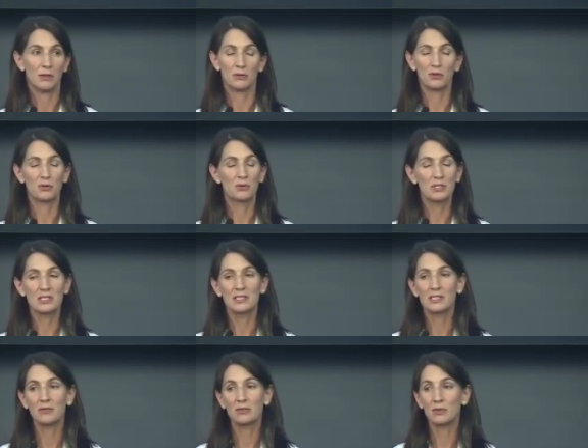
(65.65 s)
There's no
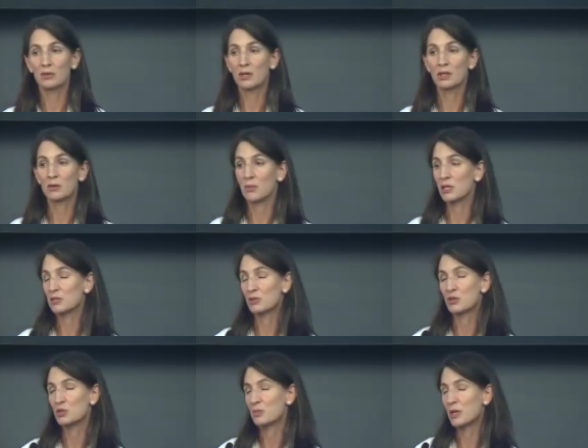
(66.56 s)
reason to even look at the
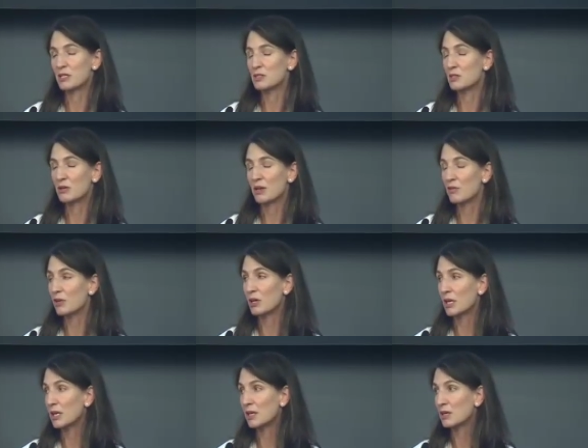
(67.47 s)
med-surg beds. They're never
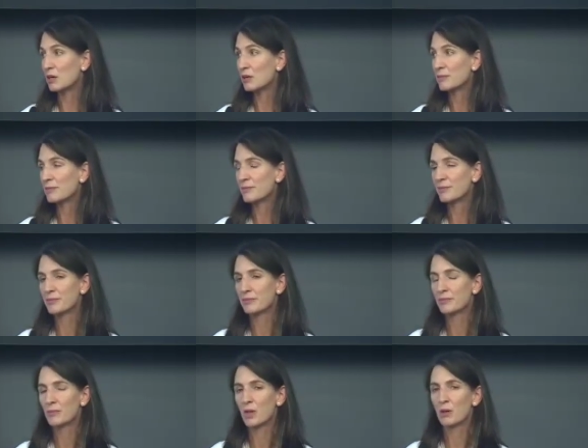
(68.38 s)
going to get here.
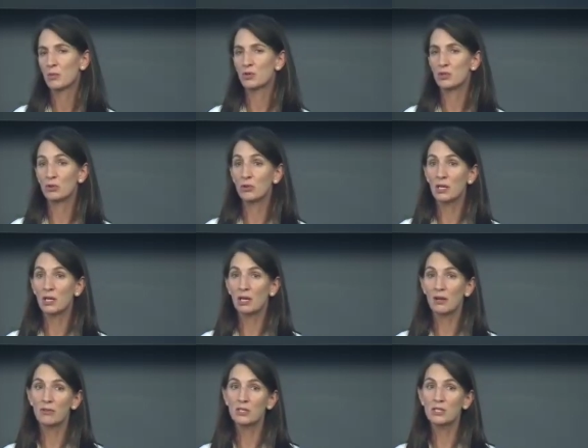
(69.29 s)
But you look
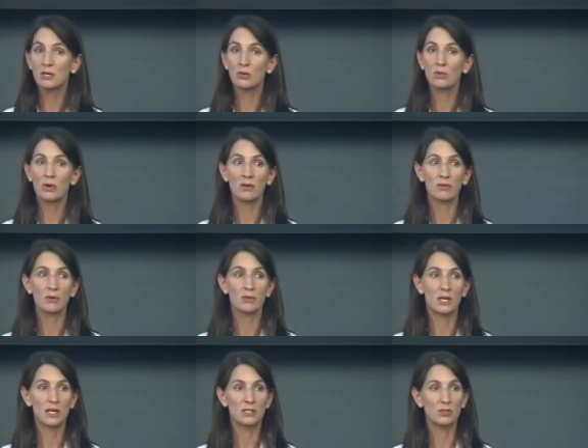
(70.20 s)
at every single one of
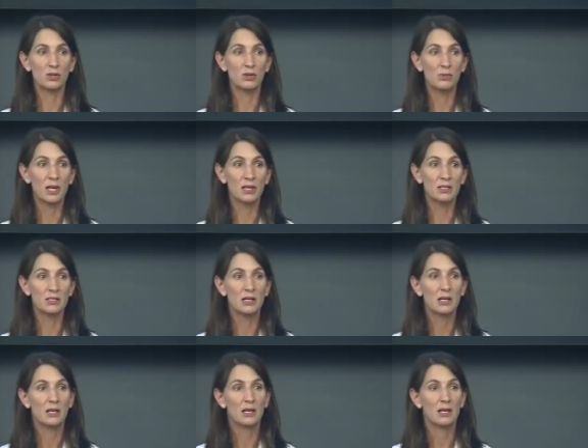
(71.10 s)
those ICU beds
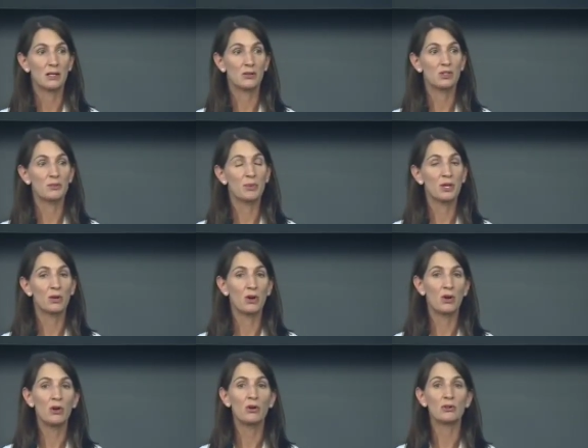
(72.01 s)
and you spend
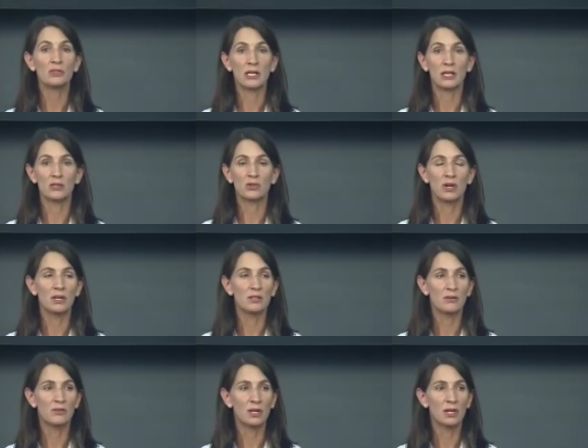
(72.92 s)
all day trying
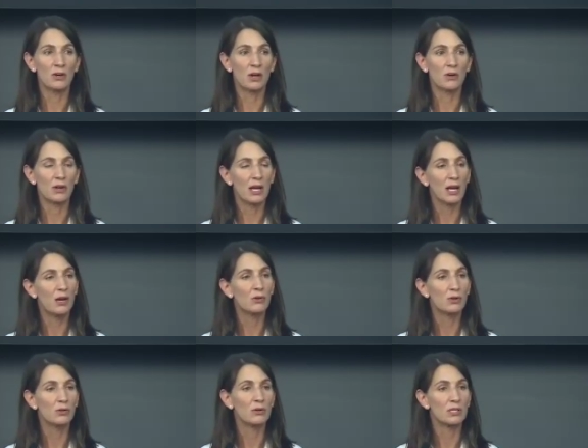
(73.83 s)
to figure out
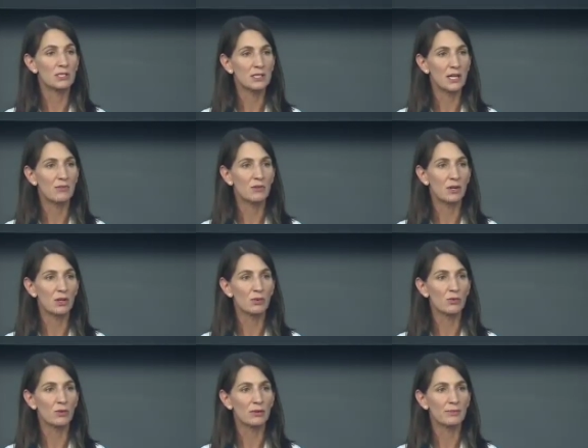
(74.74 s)
how you can staff
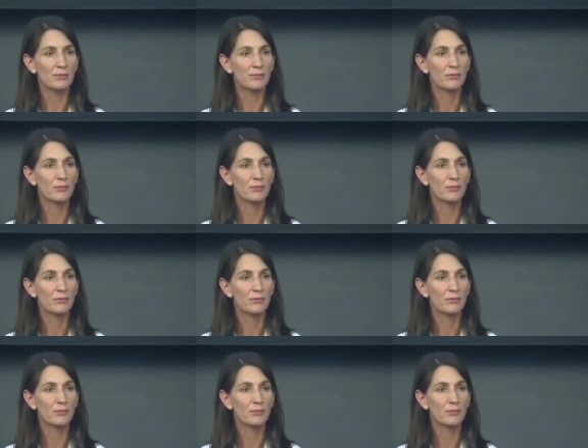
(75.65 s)
another one.